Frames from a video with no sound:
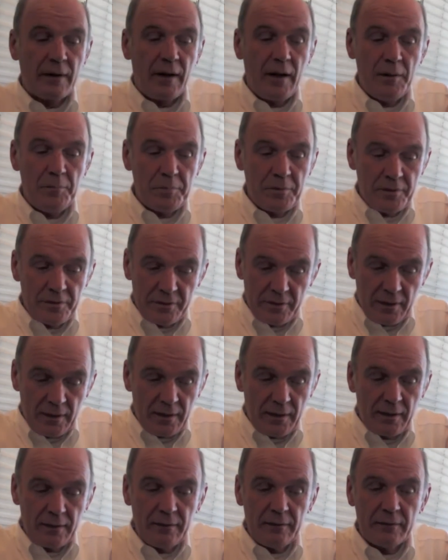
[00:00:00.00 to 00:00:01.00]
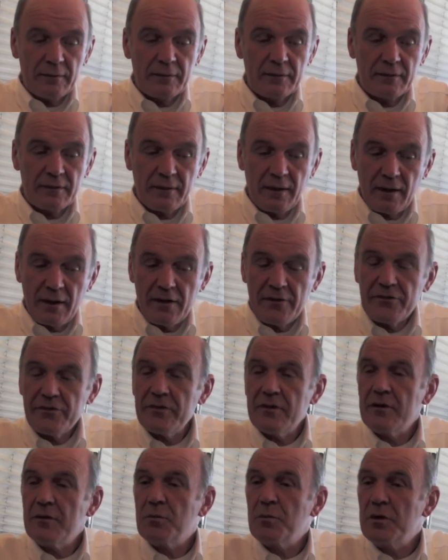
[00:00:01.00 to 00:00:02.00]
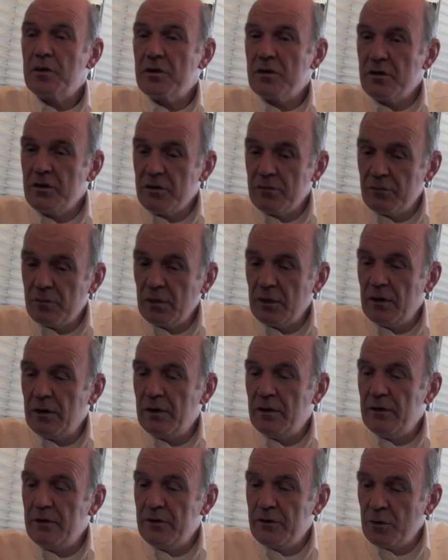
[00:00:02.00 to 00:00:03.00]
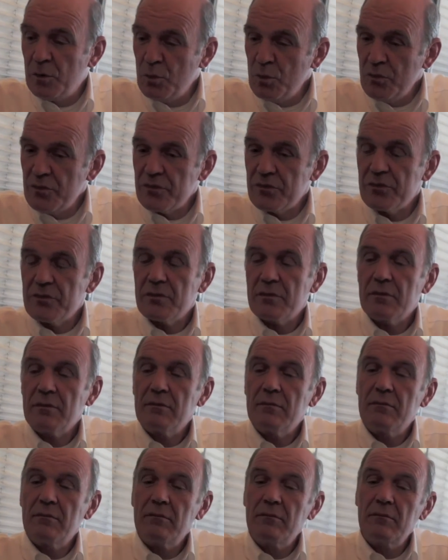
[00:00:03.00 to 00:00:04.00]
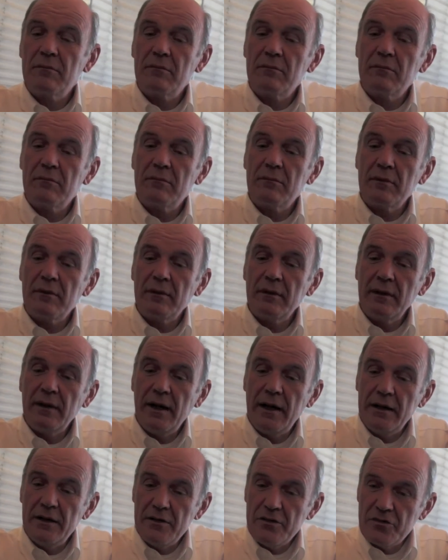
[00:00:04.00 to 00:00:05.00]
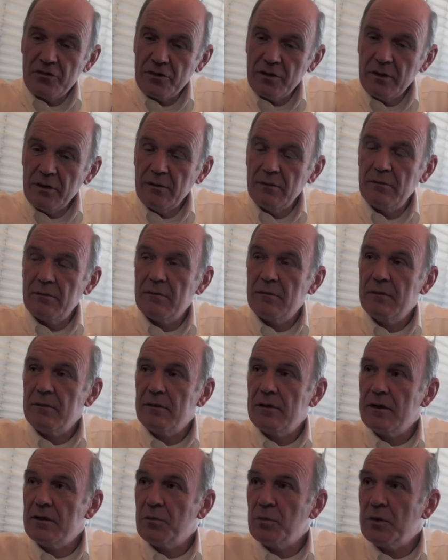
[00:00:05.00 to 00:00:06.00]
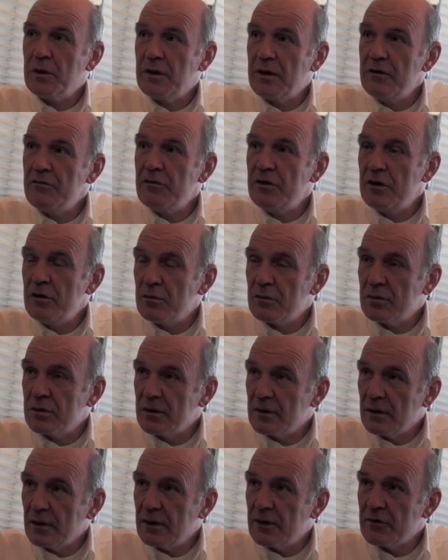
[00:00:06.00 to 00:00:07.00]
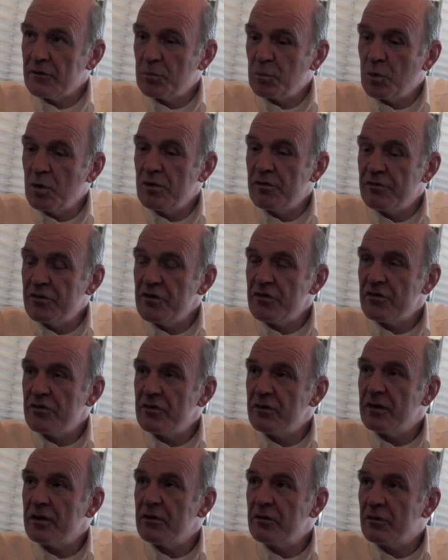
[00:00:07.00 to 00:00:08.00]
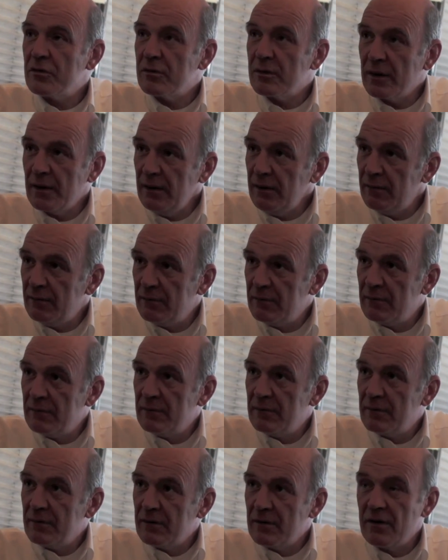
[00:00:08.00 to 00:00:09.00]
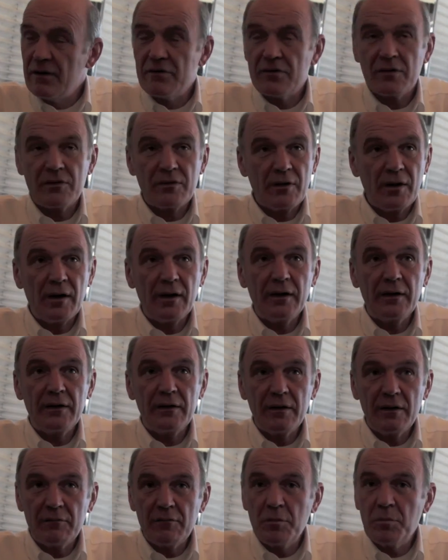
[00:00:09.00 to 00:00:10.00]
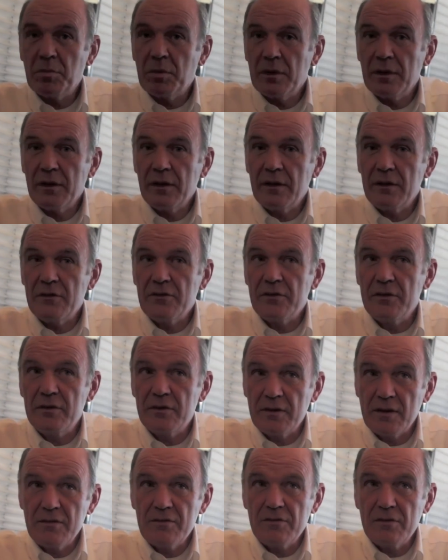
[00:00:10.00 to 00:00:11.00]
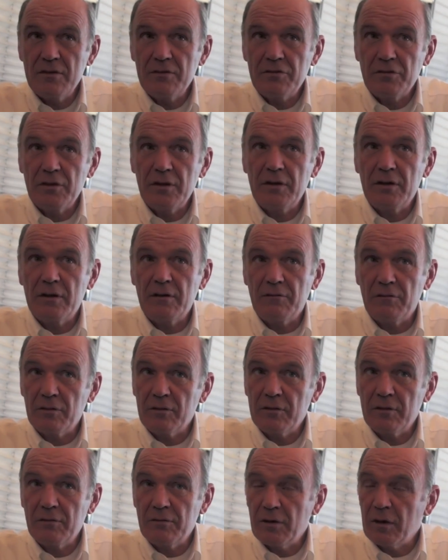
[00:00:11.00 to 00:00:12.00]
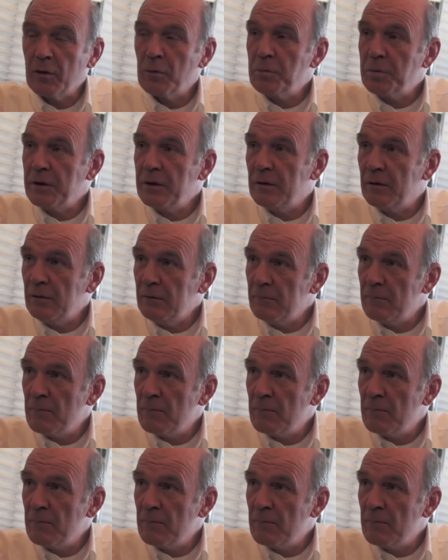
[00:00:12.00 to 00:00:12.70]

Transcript: hybrid cars that we will use energy that we give into the cars more efficient than today is a target everybody is intensively developing on